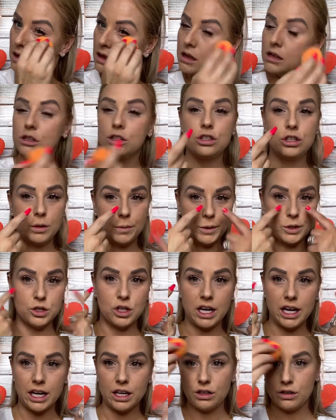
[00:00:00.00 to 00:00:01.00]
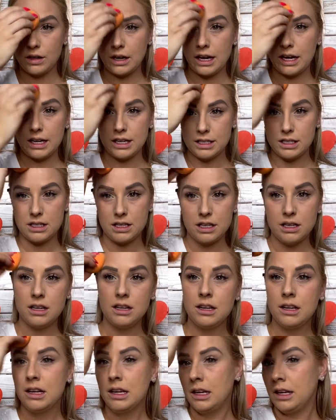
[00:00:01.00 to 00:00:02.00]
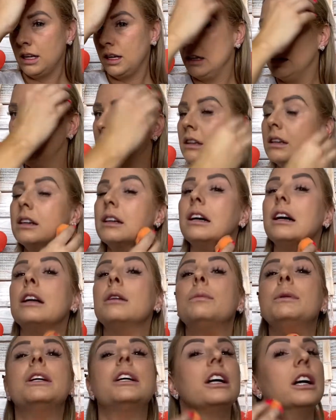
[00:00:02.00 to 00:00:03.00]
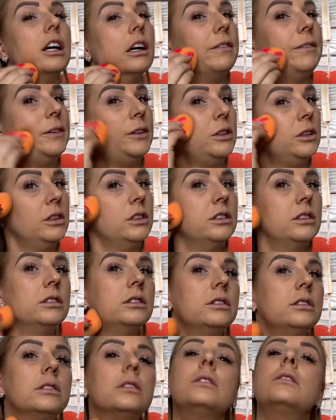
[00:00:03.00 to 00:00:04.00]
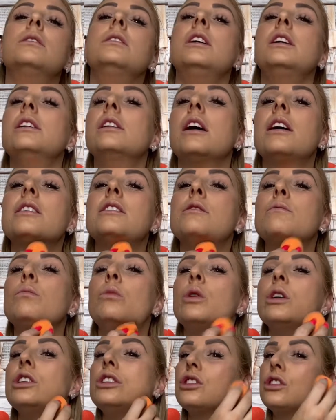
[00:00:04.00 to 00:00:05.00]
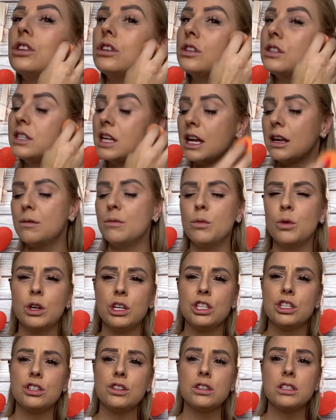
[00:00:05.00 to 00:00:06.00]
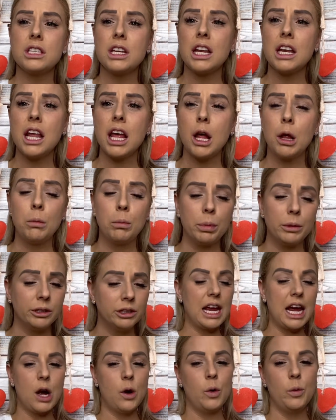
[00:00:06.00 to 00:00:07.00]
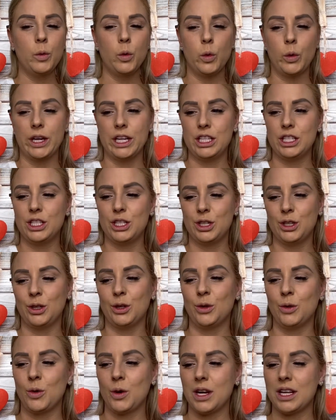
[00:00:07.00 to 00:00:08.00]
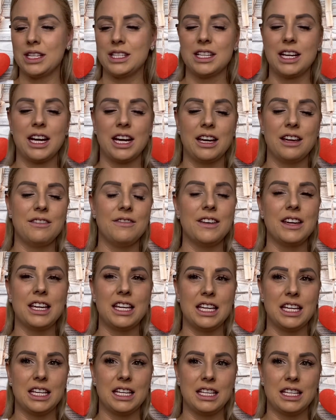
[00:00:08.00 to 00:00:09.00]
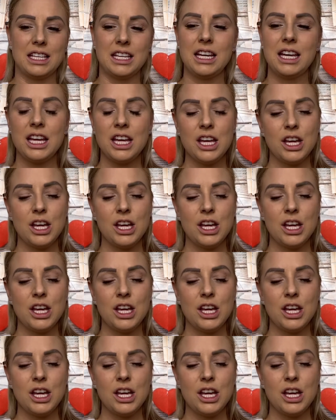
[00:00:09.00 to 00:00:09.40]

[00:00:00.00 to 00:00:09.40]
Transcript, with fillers: Super dry under eyes. Gotta be careful. Need lots of moisture. Send moisture, send help. Now I'm going to dive in